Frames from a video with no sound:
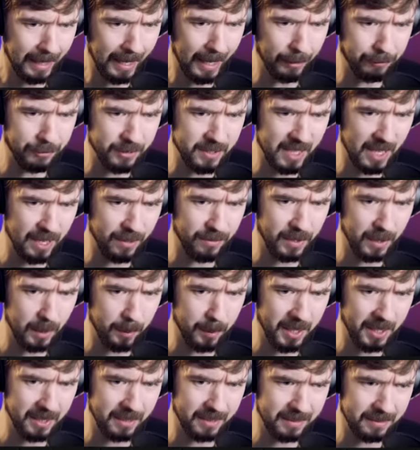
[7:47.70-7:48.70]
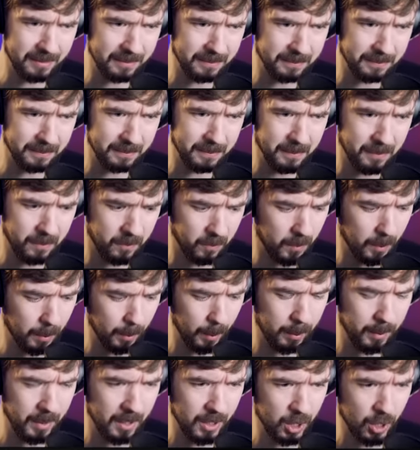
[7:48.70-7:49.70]
haven't saved in a bit.
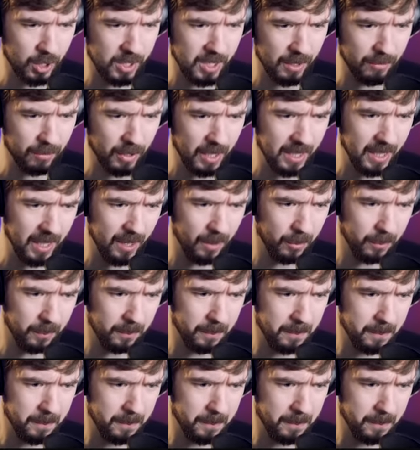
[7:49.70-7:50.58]
Maybe I should save right now.